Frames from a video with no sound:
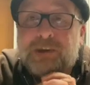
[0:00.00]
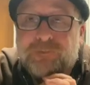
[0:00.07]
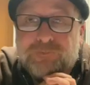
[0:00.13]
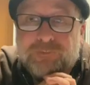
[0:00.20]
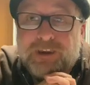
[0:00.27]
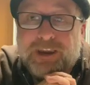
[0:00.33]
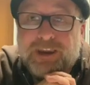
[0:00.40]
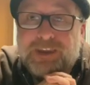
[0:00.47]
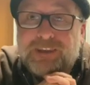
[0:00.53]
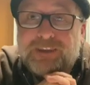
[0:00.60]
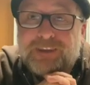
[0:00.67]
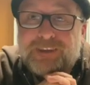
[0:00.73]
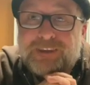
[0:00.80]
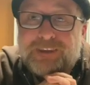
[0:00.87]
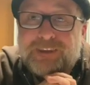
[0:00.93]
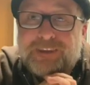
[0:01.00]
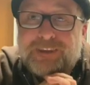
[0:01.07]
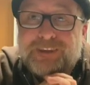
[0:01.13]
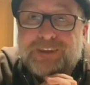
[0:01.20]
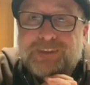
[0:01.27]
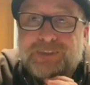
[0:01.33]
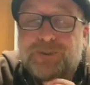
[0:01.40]
afraid.
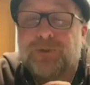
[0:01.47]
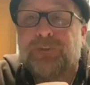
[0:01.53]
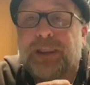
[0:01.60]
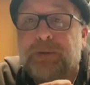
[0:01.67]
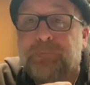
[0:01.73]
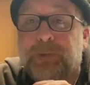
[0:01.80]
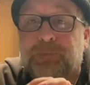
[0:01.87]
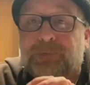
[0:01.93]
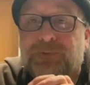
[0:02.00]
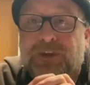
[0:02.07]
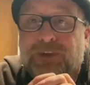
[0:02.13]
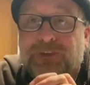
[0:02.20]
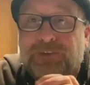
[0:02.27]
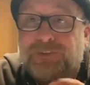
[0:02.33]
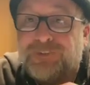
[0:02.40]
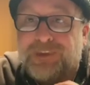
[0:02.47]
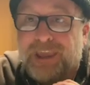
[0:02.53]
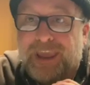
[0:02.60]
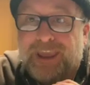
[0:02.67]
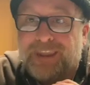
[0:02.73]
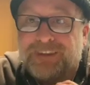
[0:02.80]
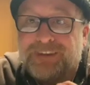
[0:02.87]
Don't let people tell you you
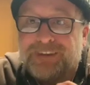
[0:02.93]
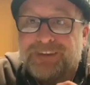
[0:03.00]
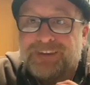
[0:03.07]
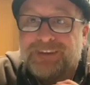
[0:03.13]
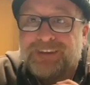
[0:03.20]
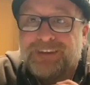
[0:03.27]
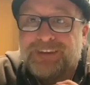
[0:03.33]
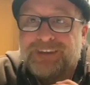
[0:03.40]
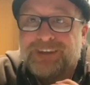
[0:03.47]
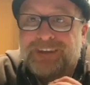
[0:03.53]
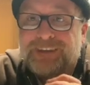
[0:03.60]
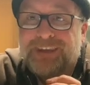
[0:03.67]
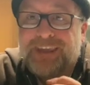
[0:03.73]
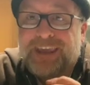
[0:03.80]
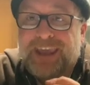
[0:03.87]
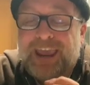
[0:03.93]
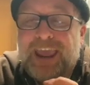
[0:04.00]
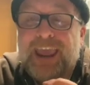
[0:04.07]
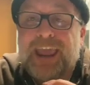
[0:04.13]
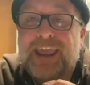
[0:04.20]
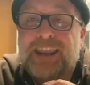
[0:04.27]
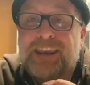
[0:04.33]
can't.
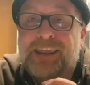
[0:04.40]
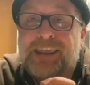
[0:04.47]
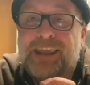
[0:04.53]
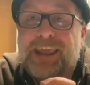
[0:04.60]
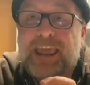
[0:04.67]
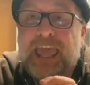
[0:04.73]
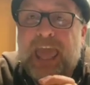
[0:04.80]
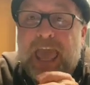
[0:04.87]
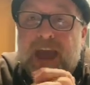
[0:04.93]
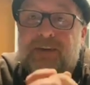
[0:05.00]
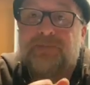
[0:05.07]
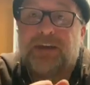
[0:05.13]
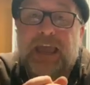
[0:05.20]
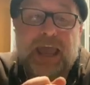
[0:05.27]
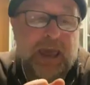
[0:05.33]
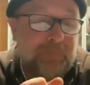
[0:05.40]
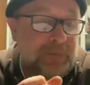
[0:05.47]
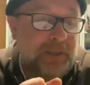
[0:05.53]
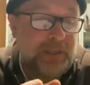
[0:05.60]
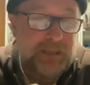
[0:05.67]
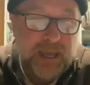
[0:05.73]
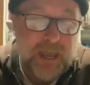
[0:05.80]
And have
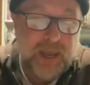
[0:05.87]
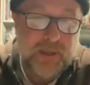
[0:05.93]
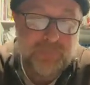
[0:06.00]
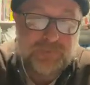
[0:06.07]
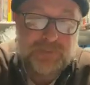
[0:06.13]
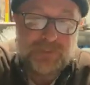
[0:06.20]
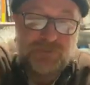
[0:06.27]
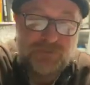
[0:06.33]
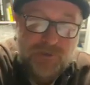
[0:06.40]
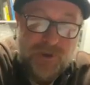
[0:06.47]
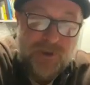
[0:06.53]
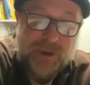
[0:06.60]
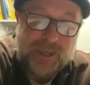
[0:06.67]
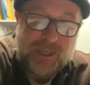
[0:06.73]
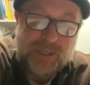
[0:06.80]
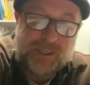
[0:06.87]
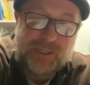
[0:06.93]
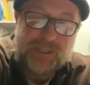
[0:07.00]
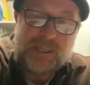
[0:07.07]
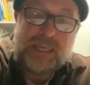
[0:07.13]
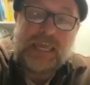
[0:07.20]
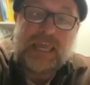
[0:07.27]
happy times drawing
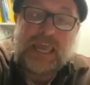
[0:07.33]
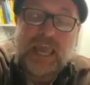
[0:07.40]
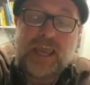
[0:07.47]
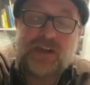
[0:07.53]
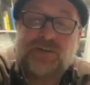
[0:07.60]
and